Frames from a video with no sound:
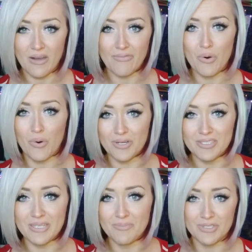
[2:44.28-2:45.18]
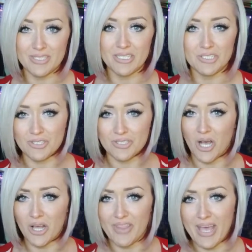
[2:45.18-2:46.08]
of quarantine procedures
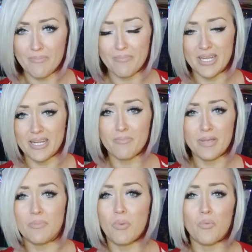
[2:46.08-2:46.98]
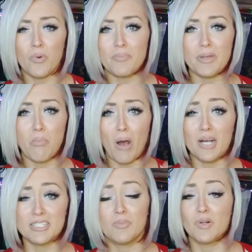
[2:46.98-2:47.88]
on that many people would be
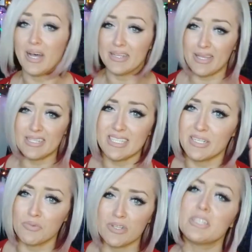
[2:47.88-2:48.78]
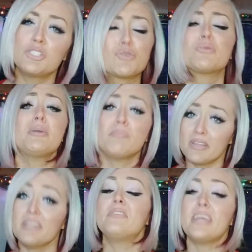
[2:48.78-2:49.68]
possible unless they really truly
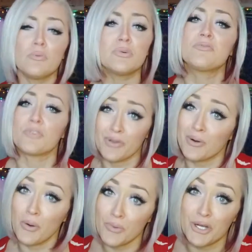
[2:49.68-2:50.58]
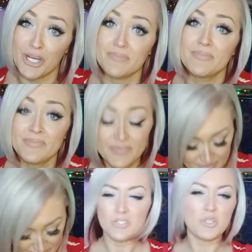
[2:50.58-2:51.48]
believed it was for their own good.
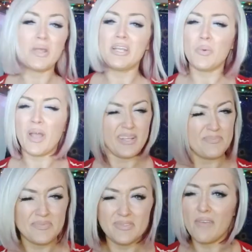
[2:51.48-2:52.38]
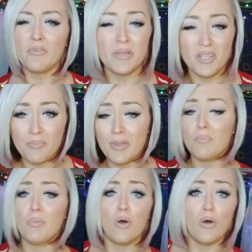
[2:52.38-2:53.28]
So anyway, 11 million
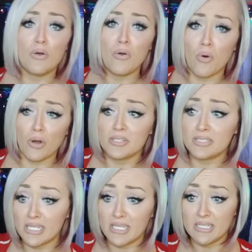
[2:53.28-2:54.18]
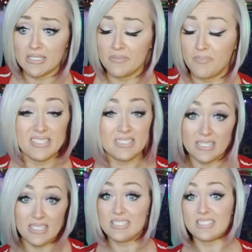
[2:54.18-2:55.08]
people quarantined
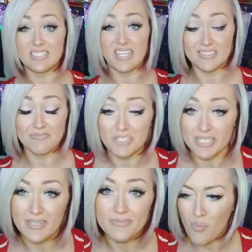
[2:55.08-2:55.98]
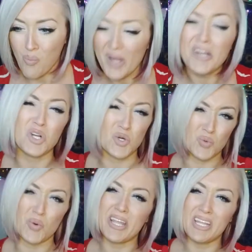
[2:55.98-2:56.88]
basically successfully. What a
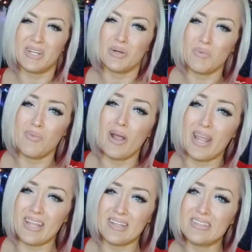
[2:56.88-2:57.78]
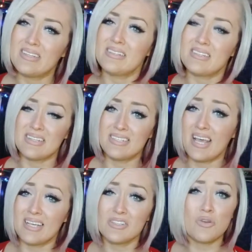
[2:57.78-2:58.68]
great way to
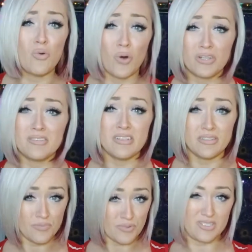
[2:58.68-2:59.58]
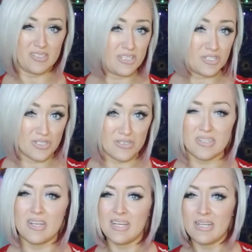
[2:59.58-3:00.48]
test quarantine procedures,
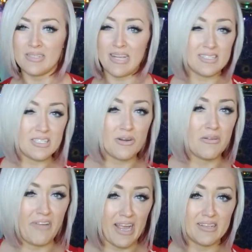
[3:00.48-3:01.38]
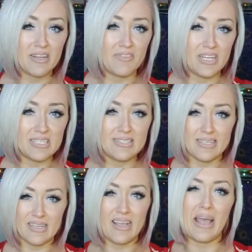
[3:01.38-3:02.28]
test their effectiveness,
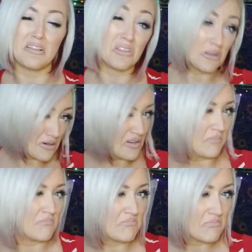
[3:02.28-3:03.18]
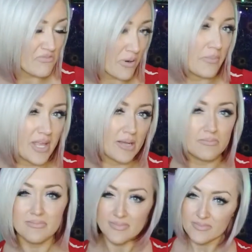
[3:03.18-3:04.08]
and learn from them